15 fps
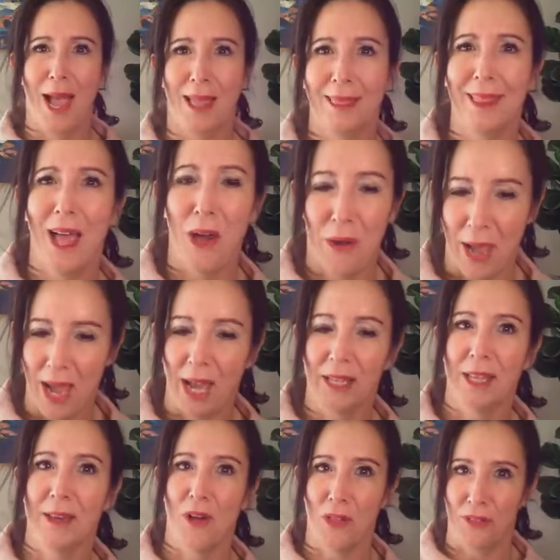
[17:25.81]
I lo- okay, I
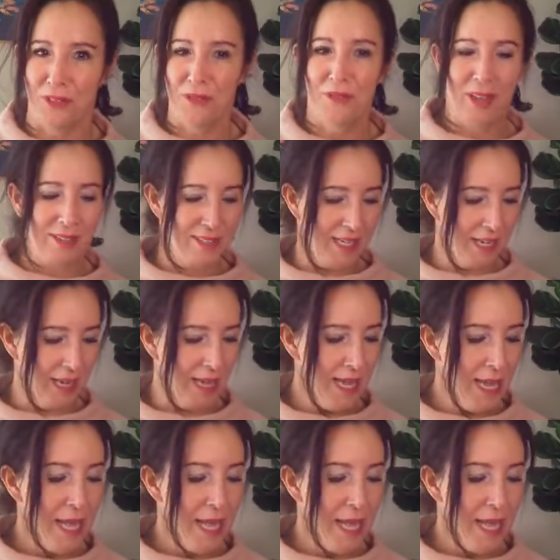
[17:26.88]
love all this investing.